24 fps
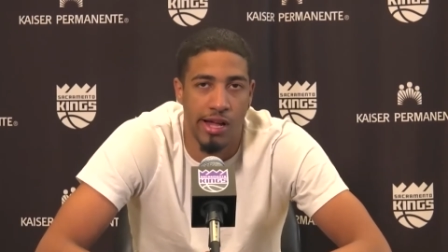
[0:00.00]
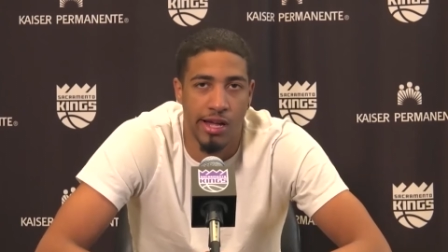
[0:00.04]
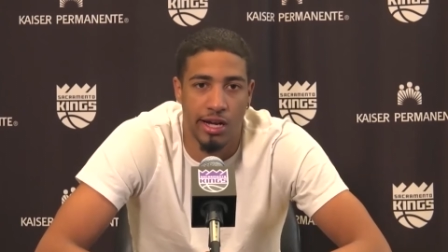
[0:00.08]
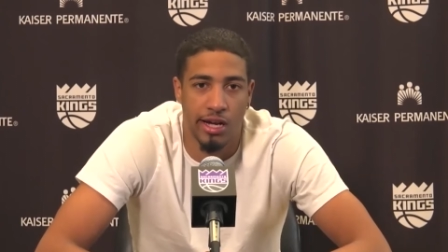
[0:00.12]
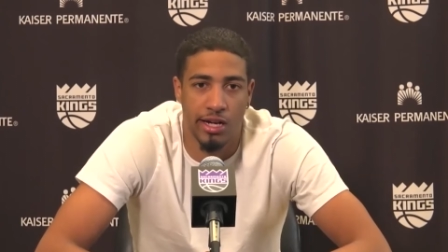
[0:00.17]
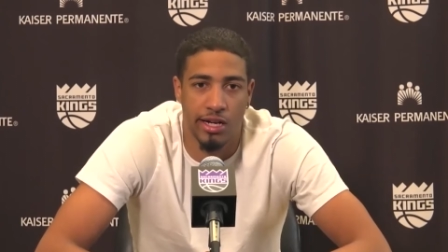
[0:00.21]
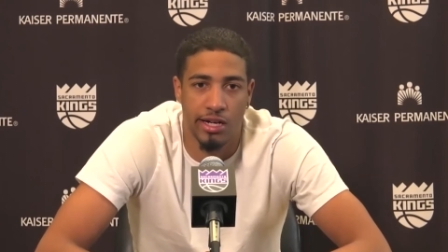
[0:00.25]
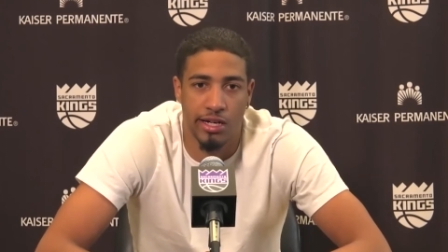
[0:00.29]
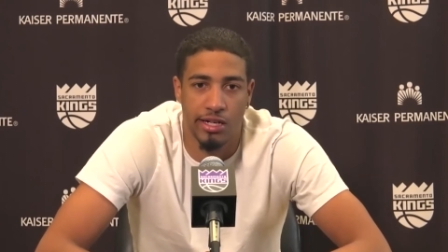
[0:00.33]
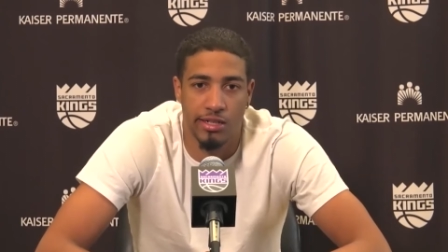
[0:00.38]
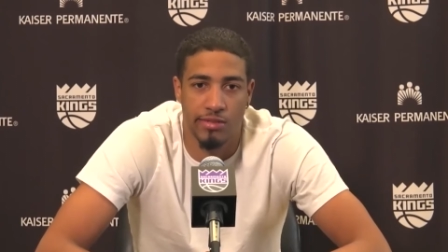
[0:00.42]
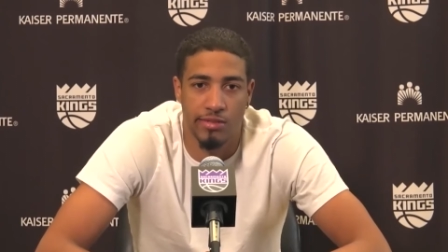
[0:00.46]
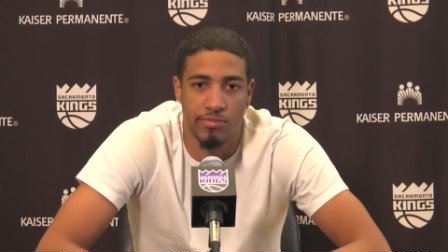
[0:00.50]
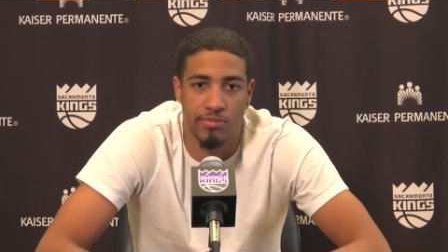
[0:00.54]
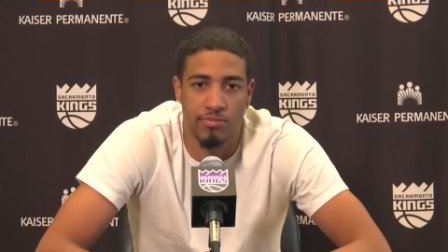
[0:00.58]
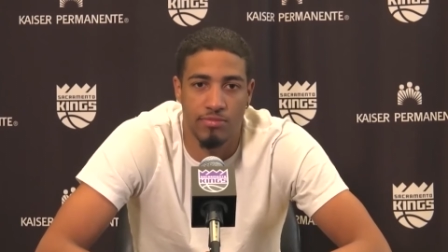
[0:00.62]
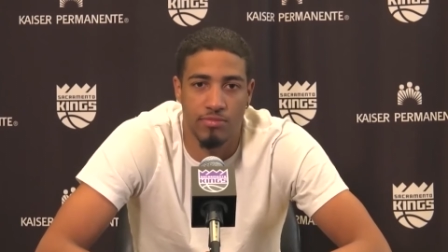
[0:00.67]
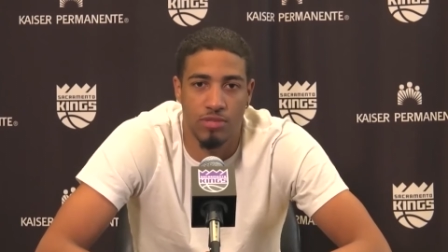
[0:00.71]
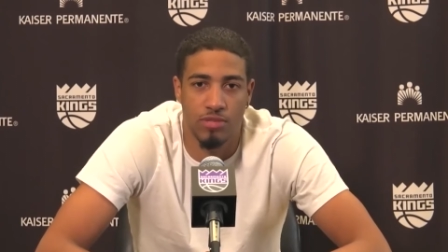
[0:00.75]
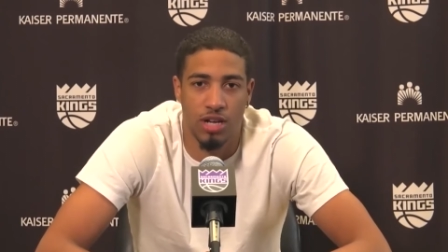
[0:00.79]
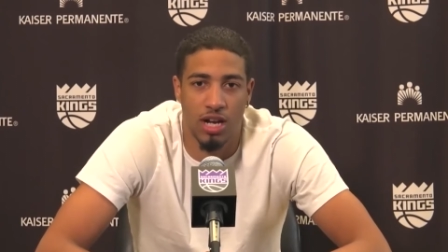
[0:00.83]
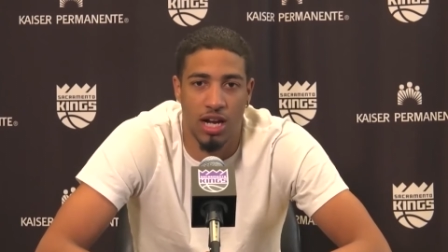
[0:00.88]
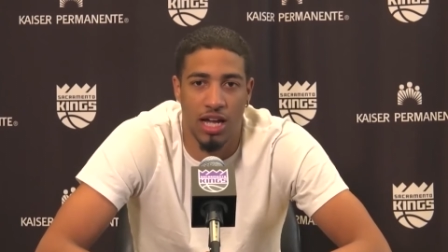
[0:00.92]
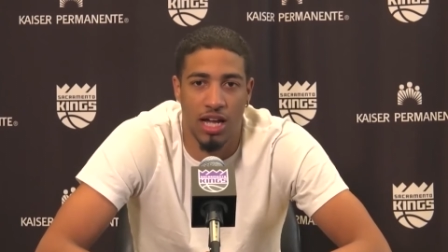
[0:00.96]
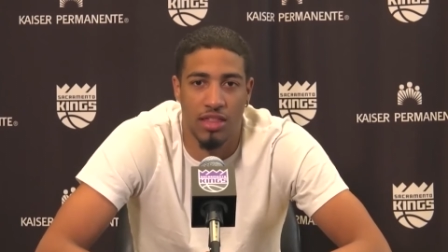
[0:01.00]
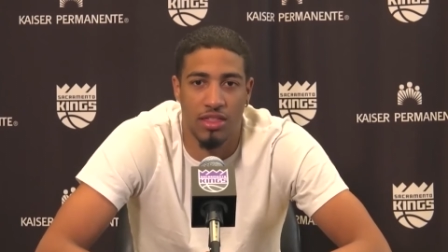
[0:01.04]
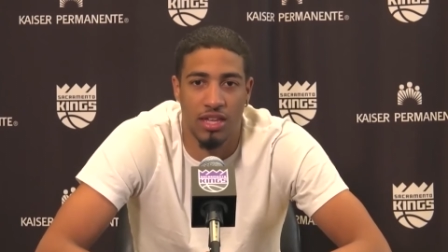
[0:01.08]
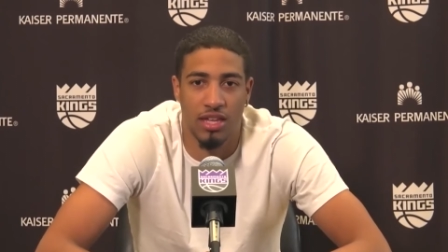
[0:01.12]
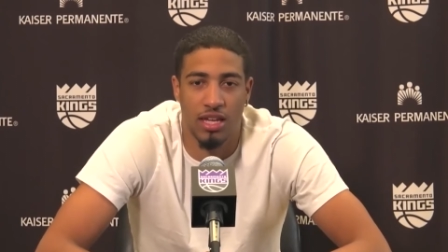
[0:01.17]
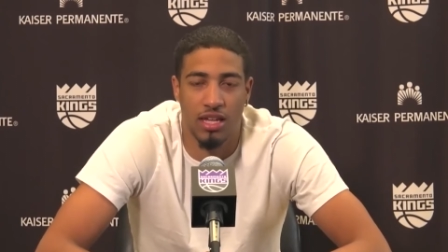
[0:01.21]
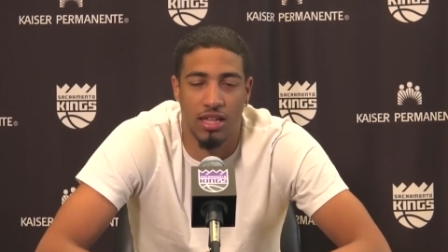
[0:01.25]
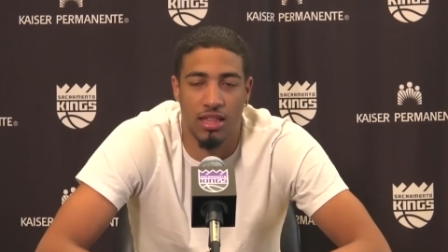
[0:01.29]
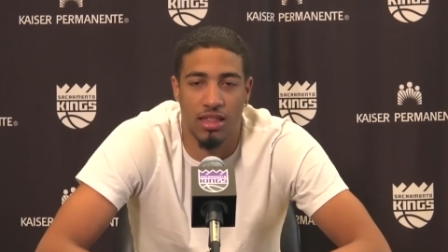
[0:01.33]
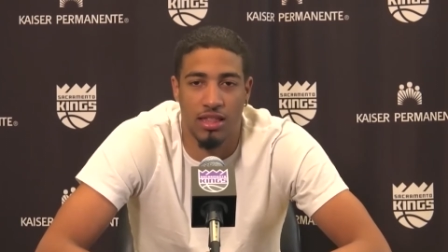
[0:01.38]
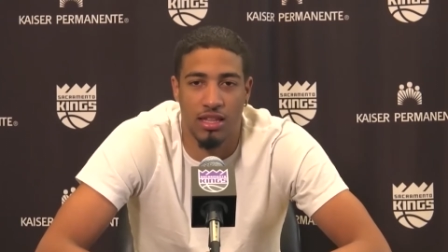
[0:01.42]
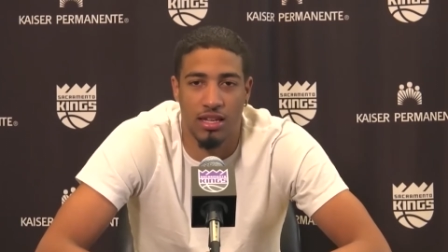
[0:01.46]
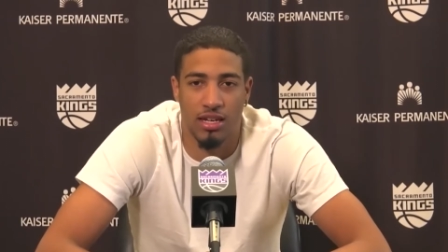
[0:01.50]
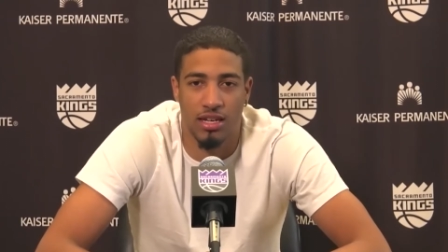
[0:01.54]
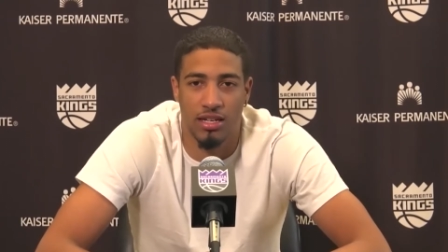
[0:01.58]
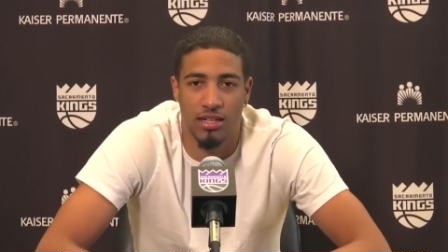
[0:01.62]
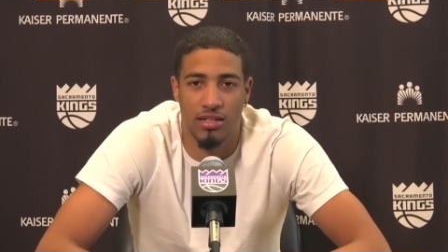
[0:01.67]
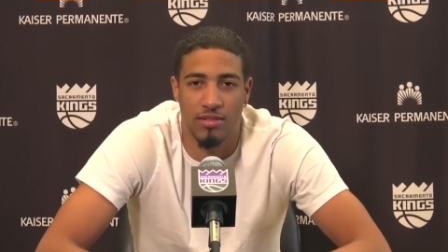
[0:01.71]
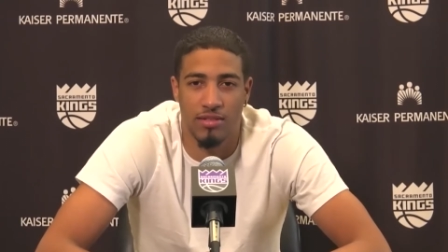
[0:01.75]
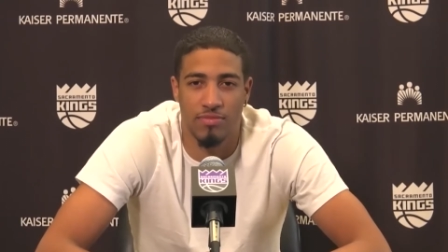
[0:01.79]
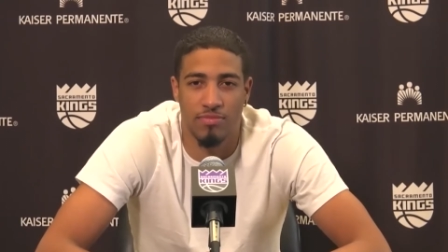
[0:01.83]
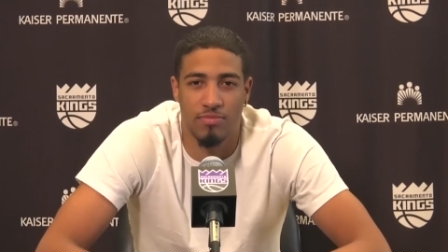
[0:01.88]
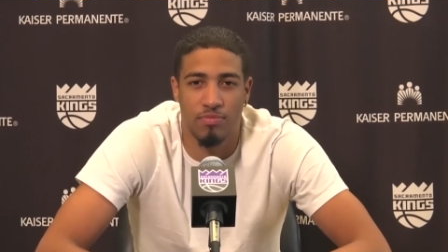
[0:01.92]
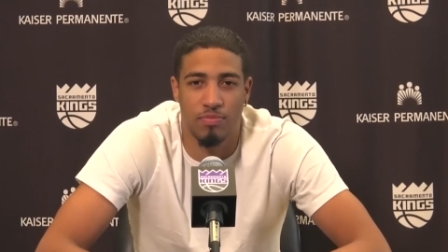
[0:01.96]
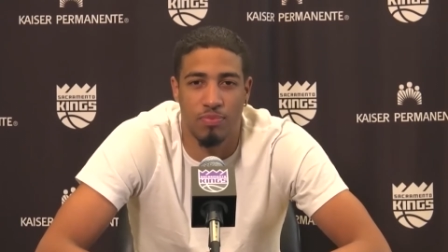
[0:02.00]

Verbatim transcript: Um, you know, I think the